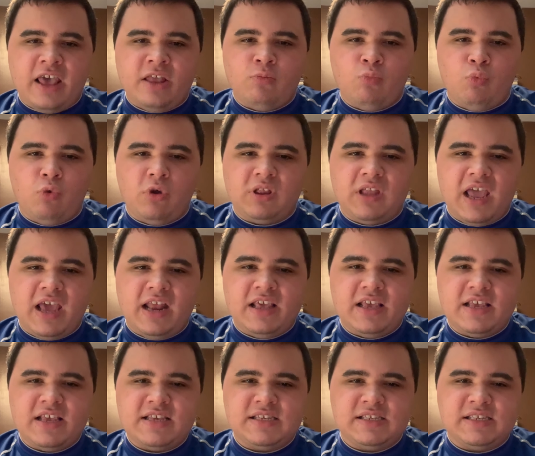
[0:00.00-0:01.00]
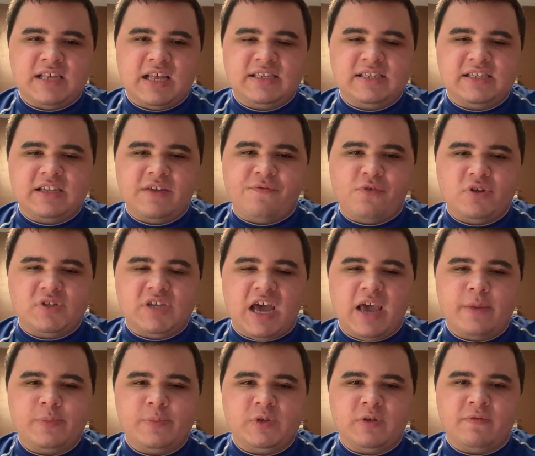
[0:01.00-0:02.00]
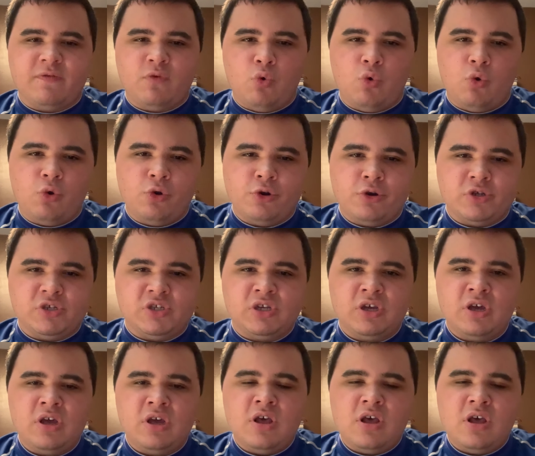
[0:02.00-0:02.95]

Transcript: And what that is that's different types of orders.